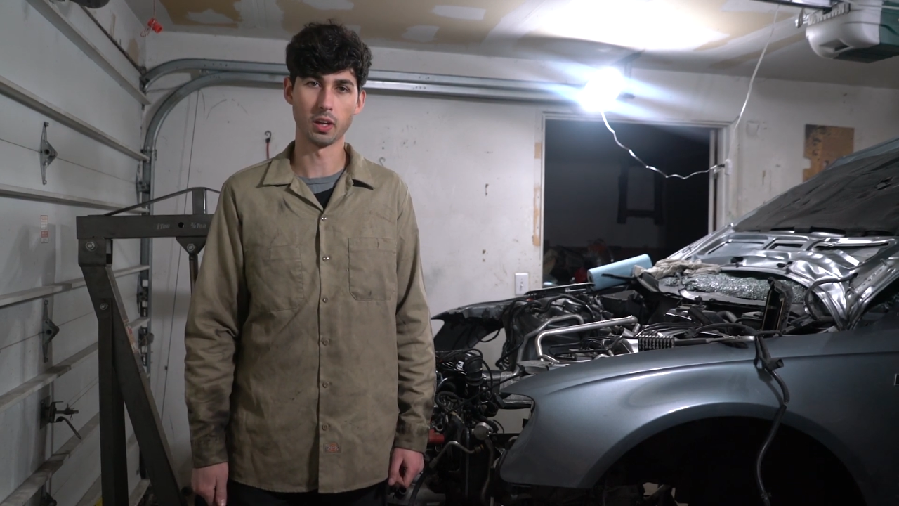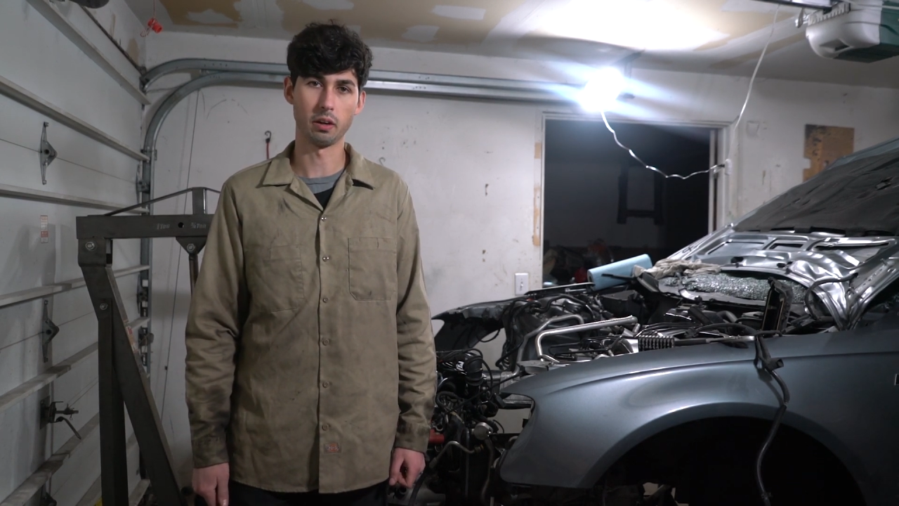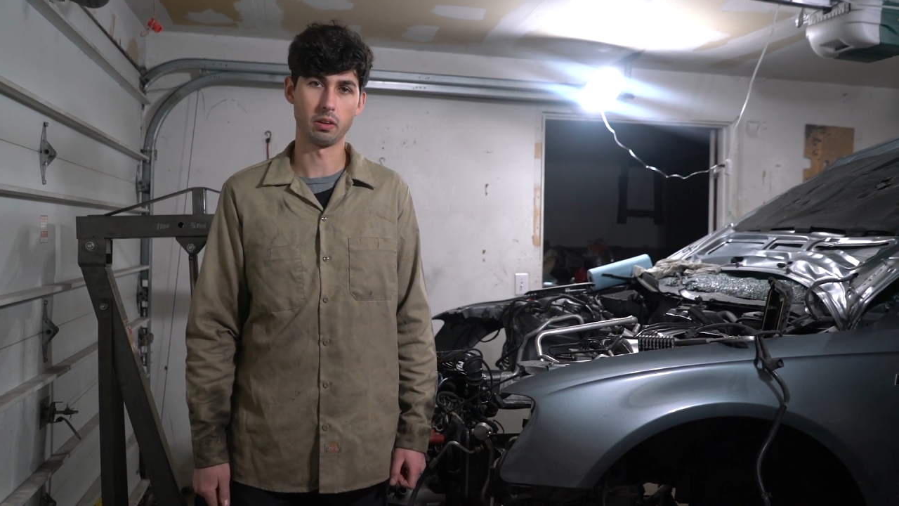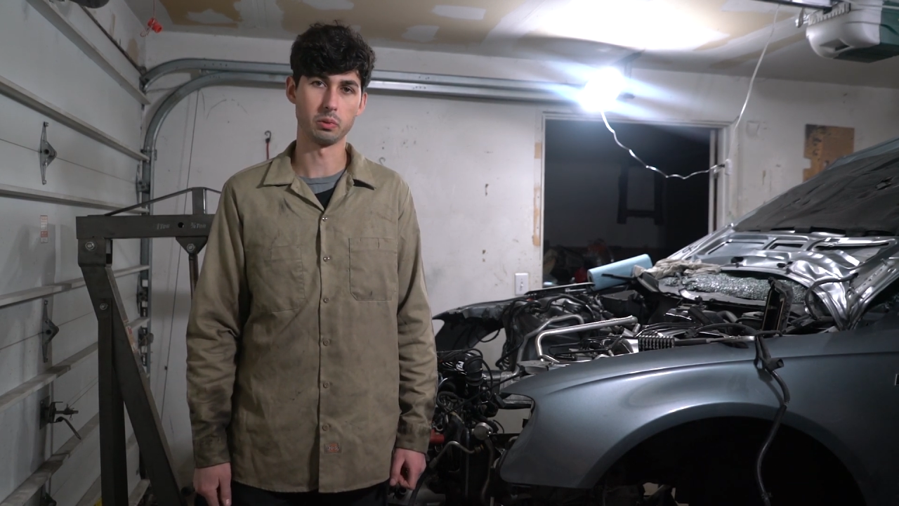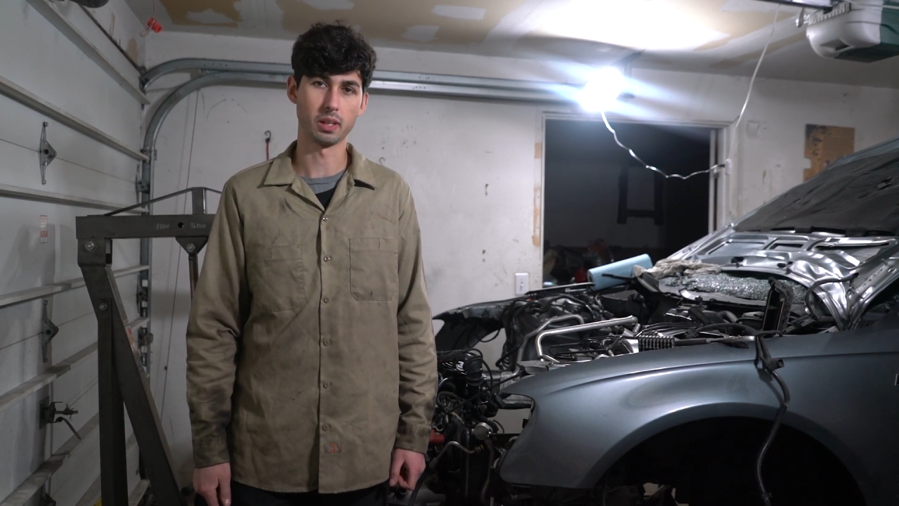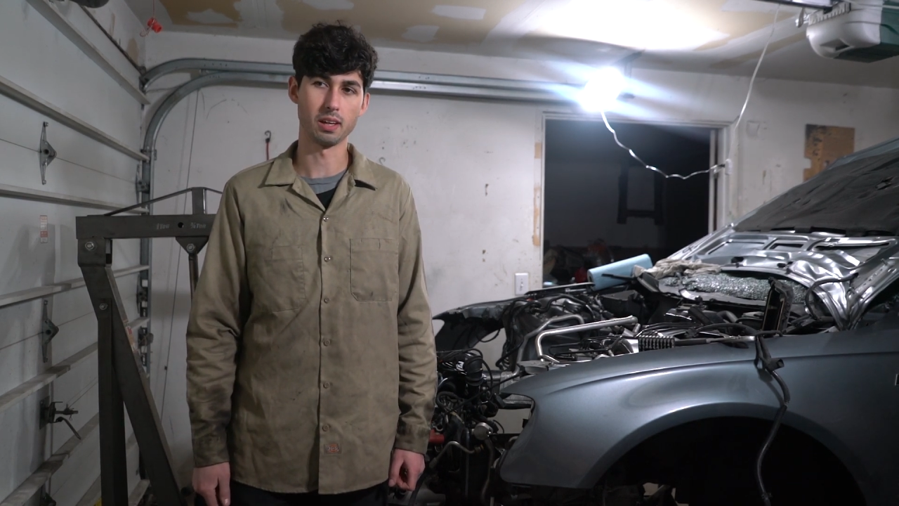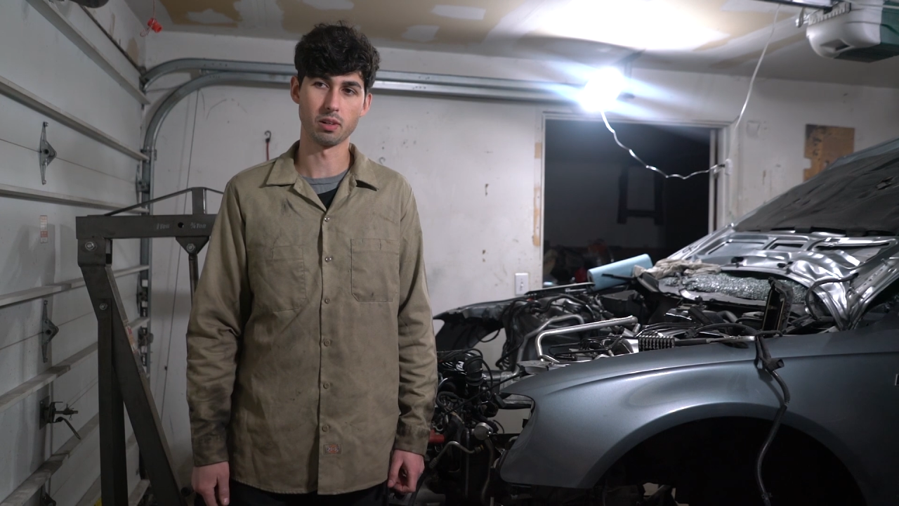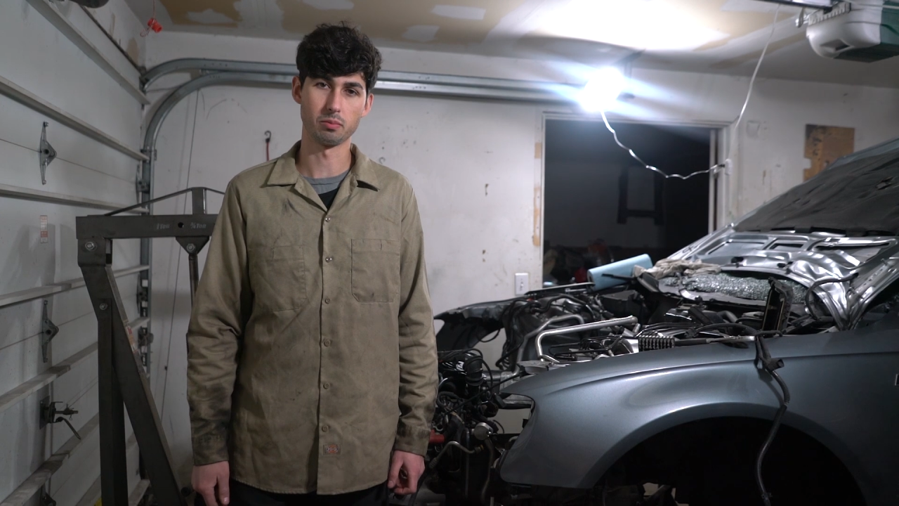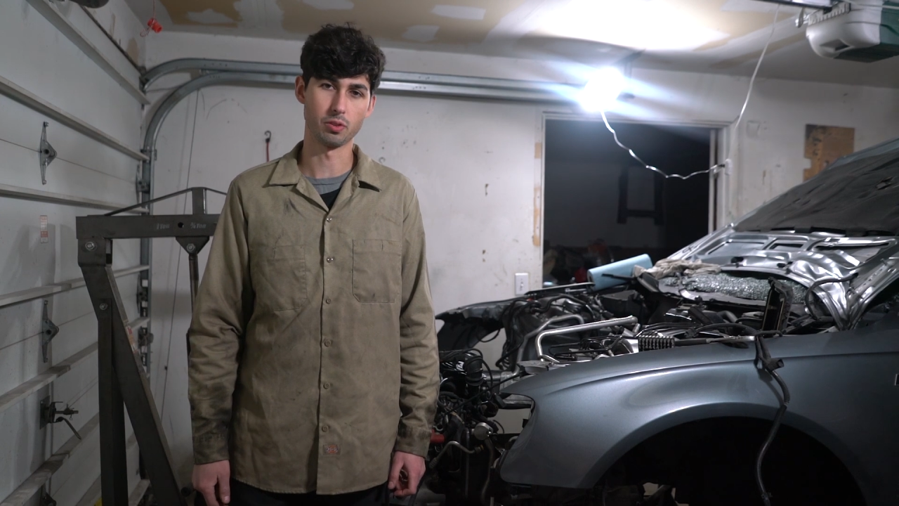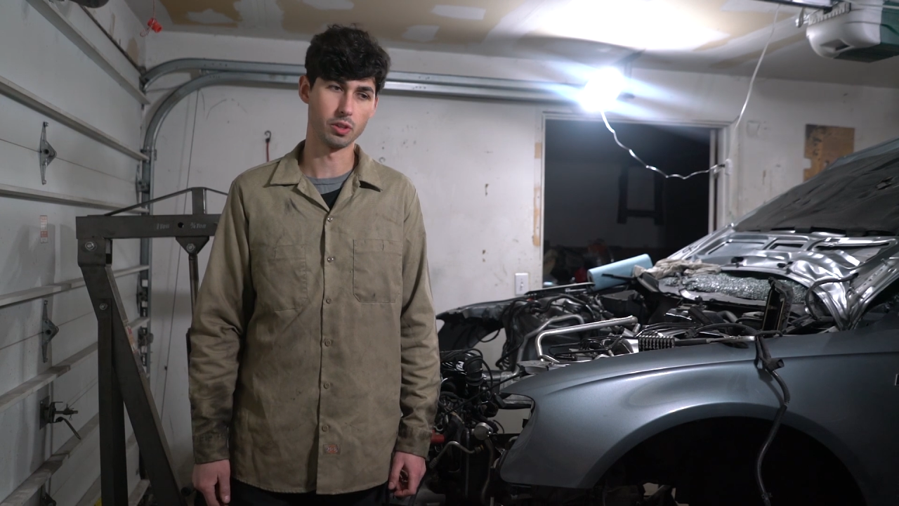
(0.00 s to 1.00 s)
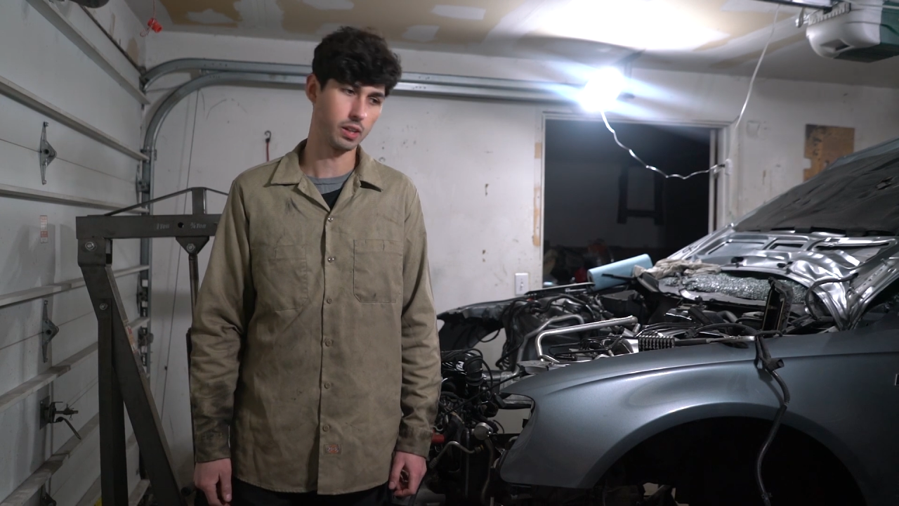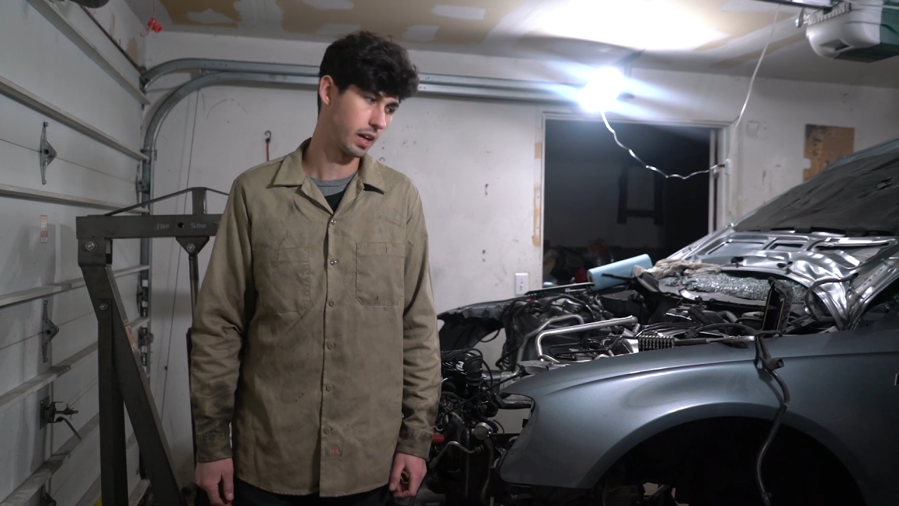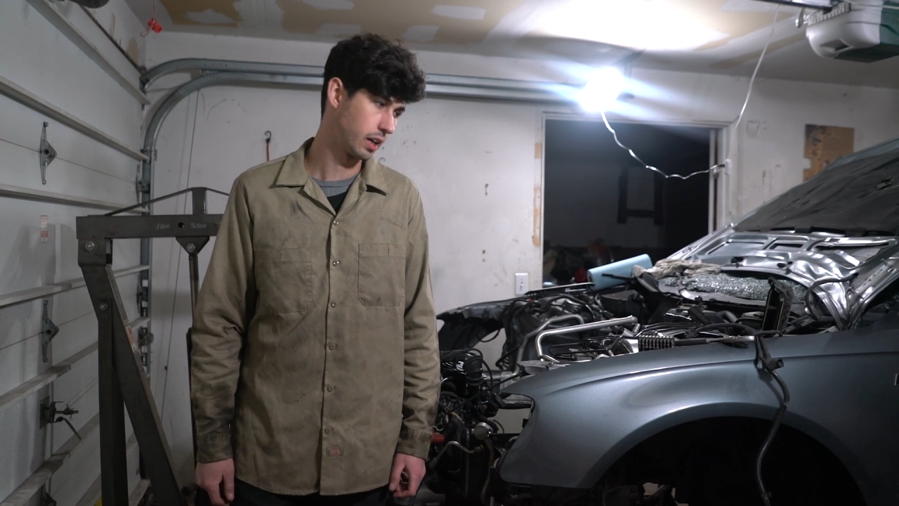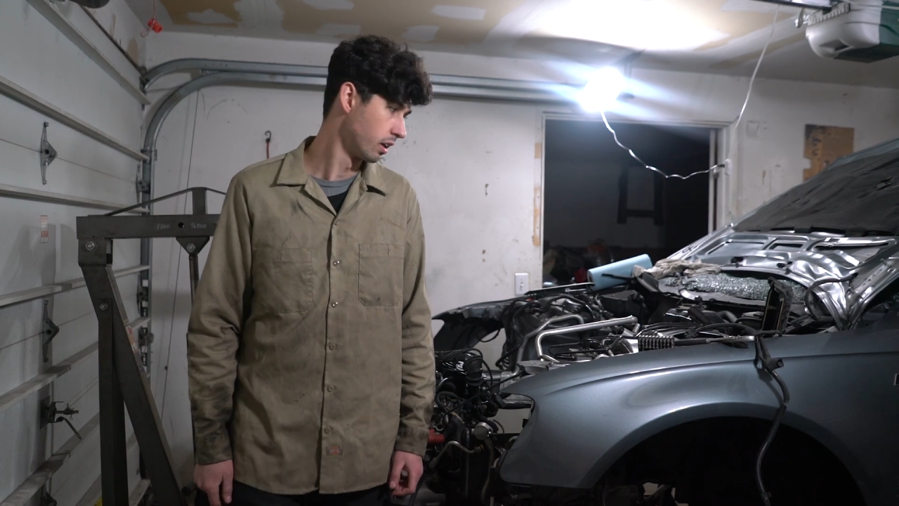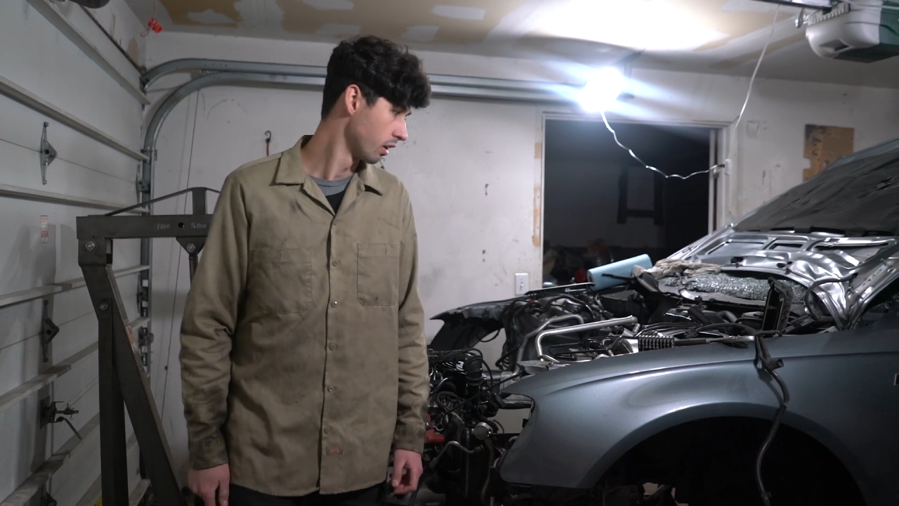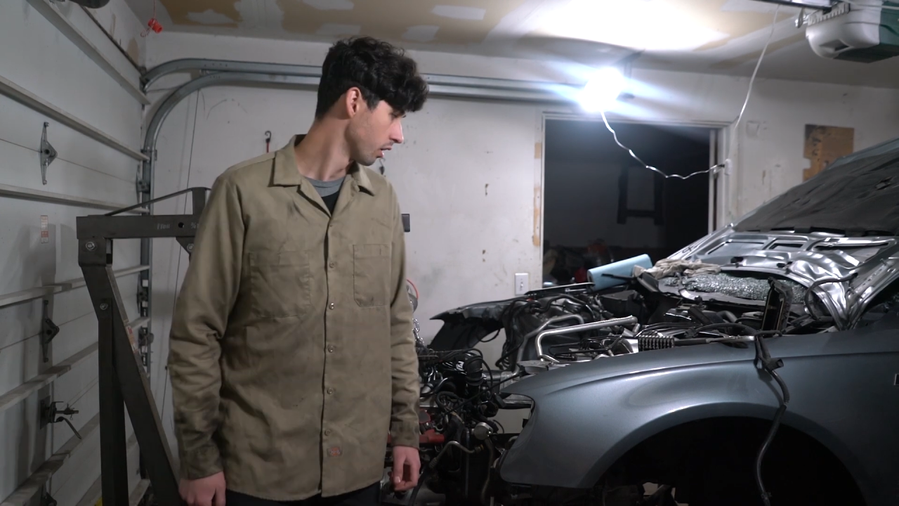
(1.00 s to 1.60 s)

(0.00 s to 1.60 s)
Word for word: out and we gave up for the day.